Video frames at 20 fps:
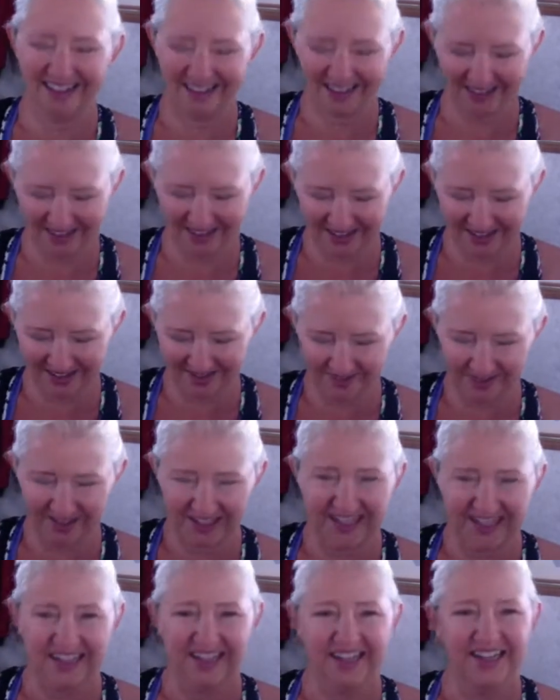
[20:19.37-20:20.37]
And
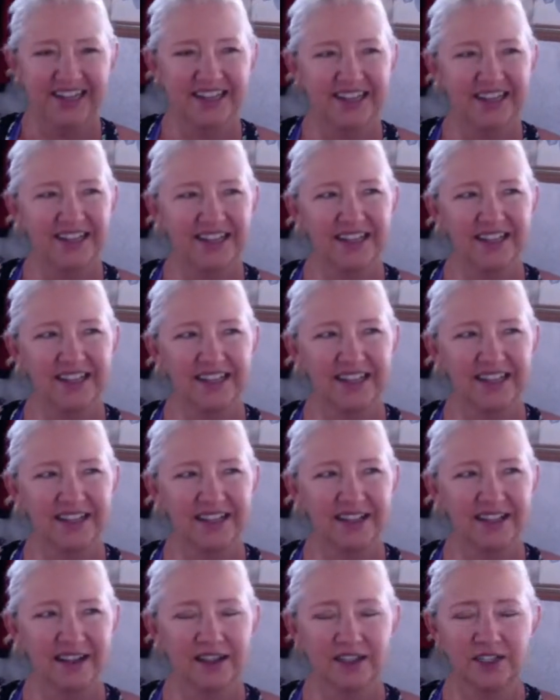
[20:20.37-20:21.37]

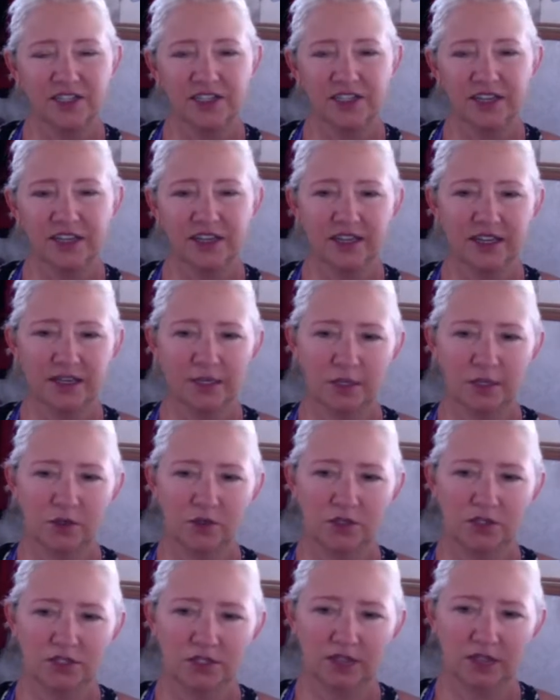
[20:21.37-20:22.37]
I just got to get
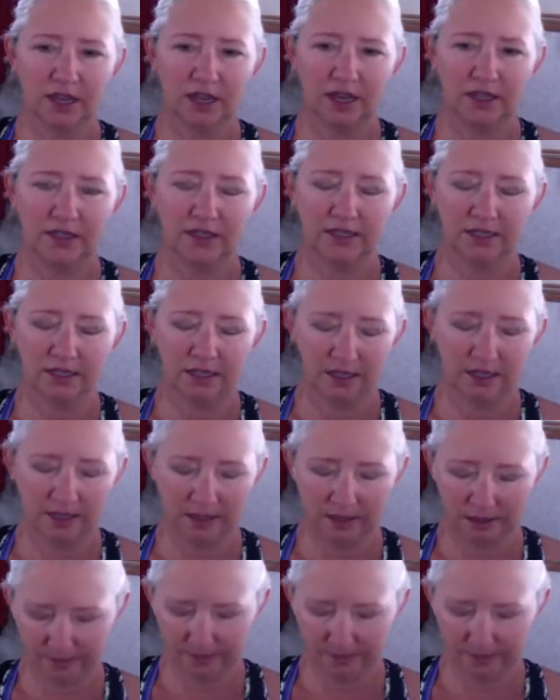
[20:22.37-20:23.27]
used to the idea